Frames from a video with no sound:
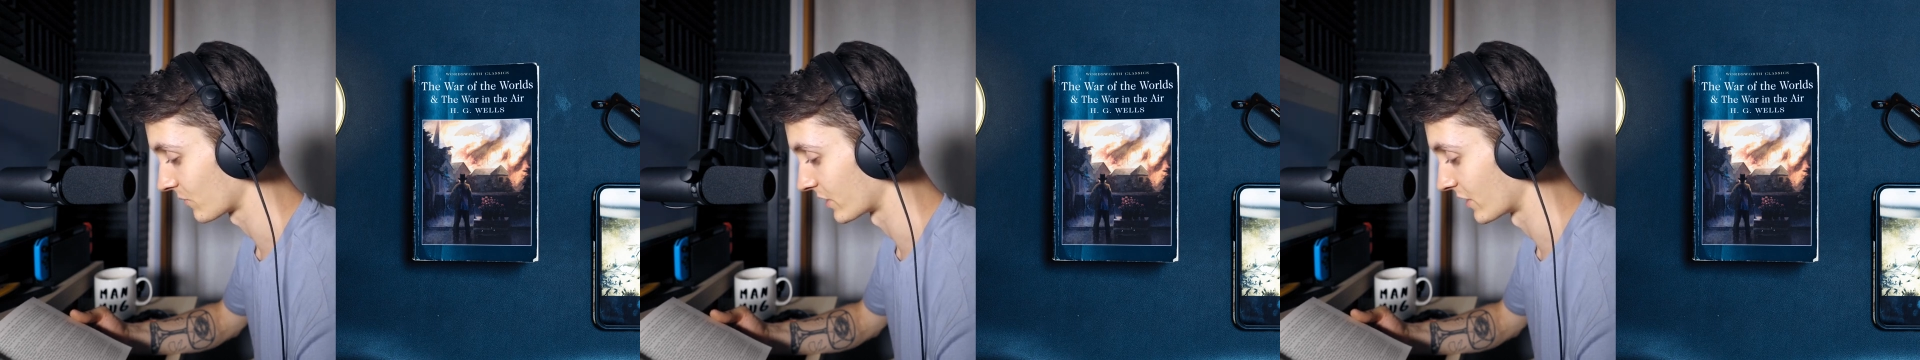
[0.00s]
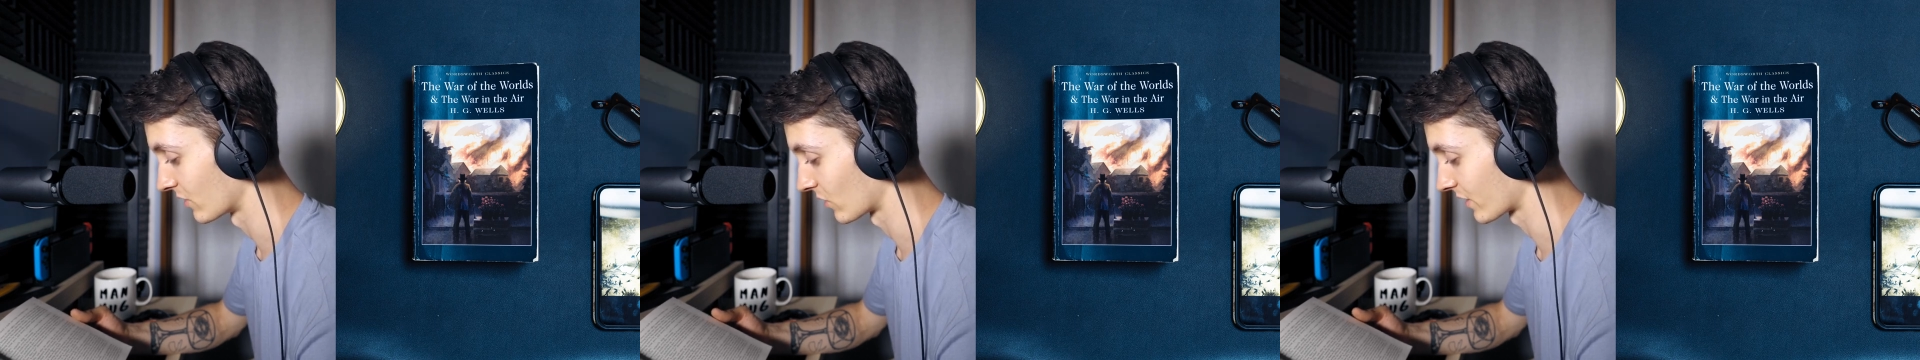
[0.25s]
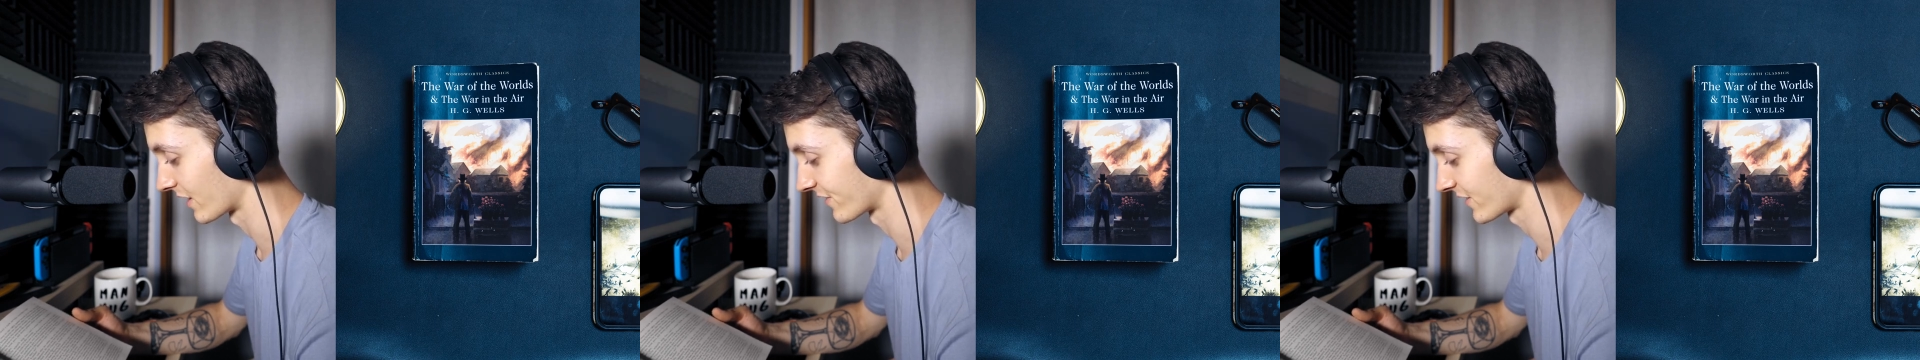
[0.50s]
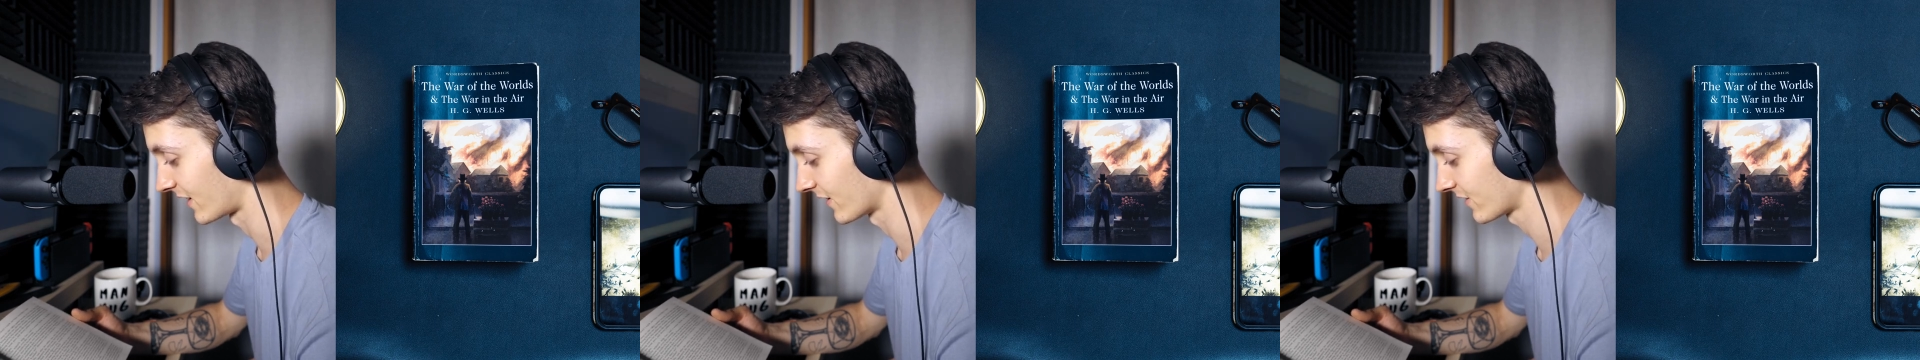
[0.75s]
were no longer
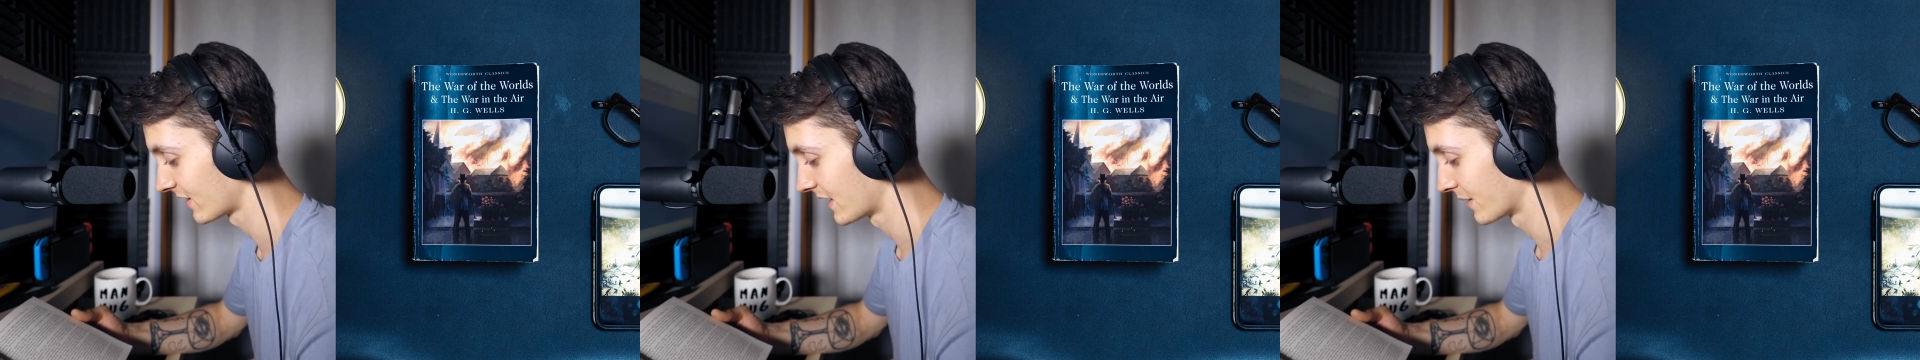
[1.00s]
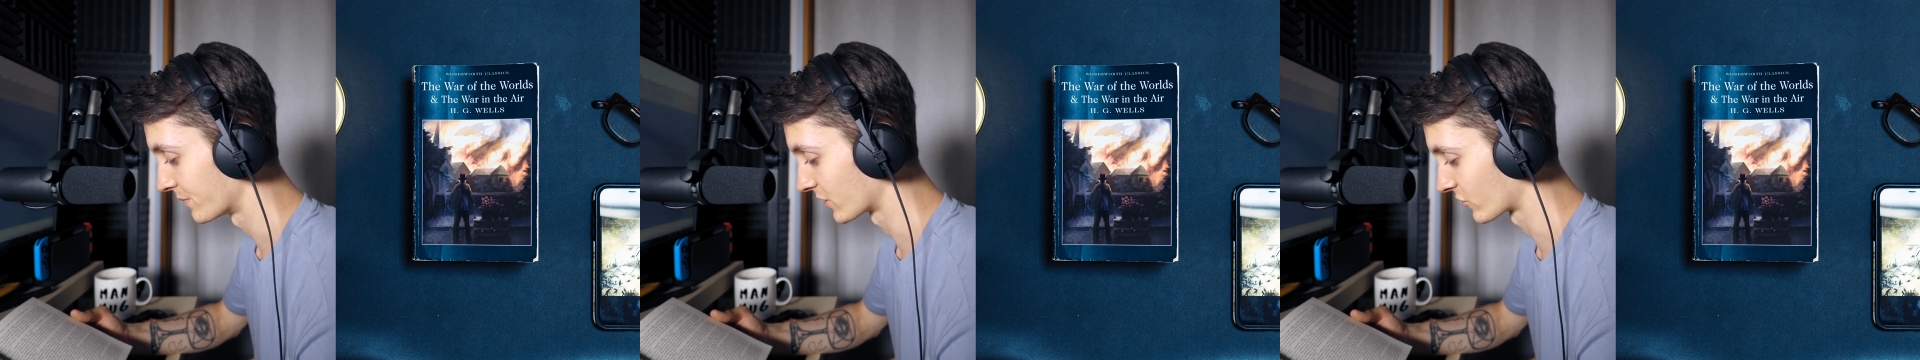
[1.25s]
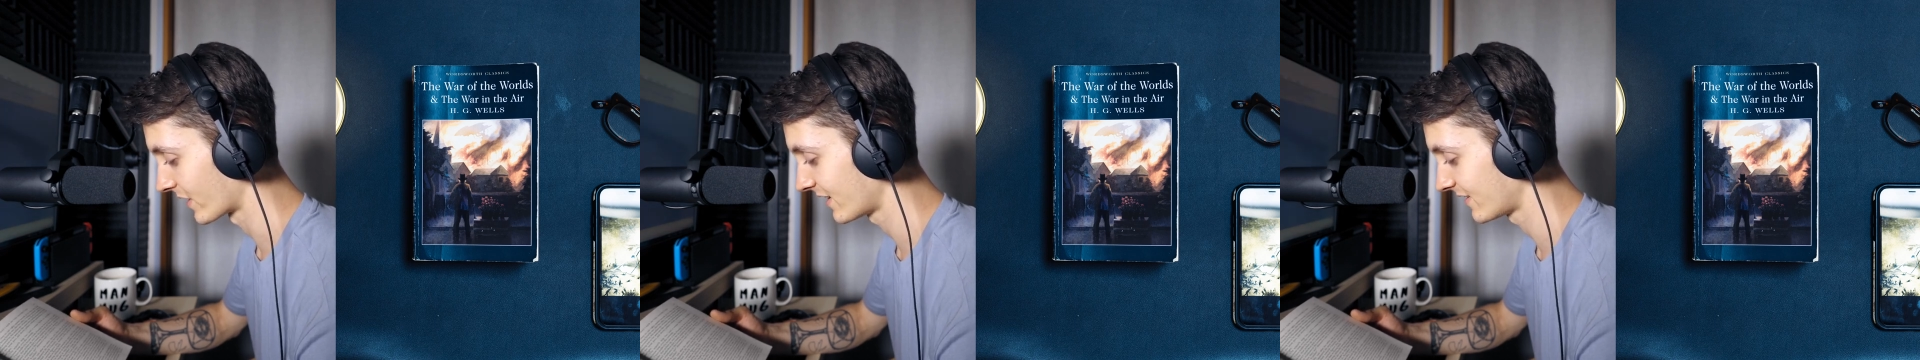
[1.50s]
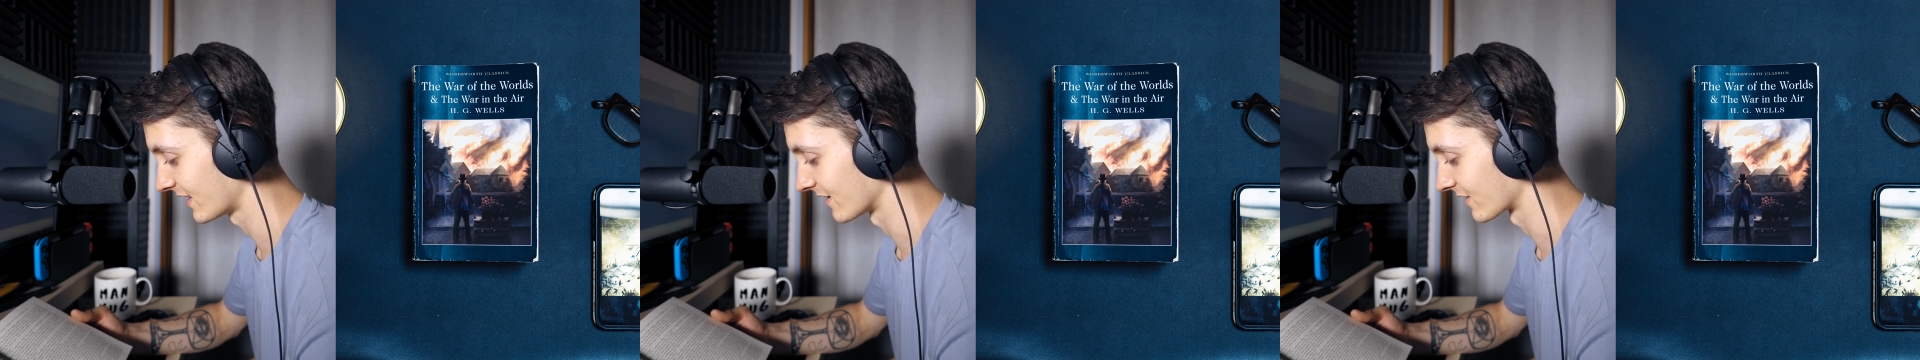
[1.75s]
hussars, but
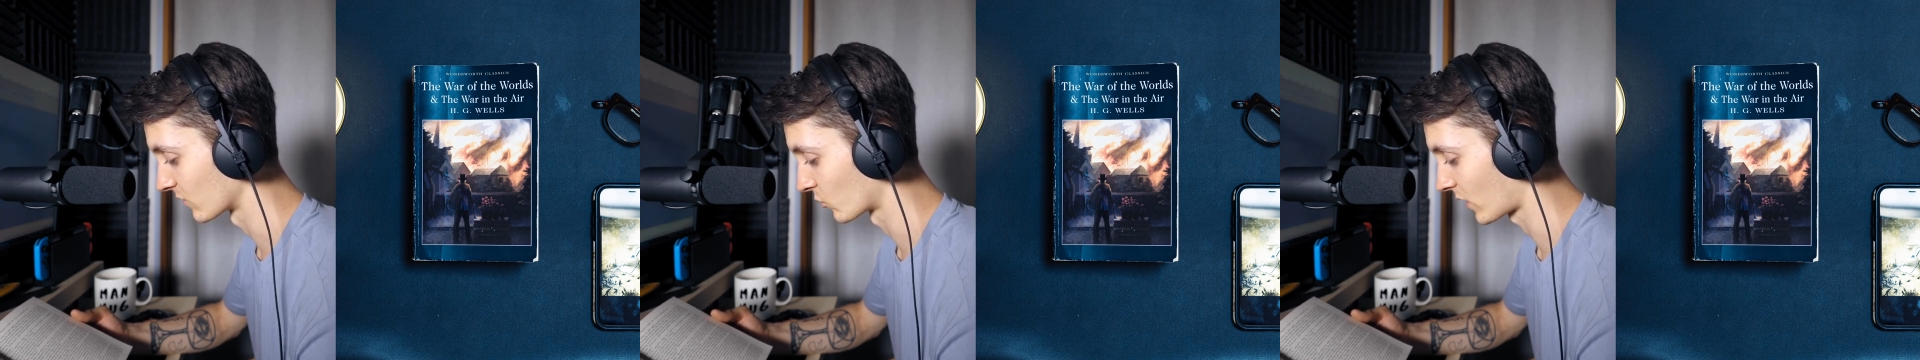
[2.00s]
grenadiers in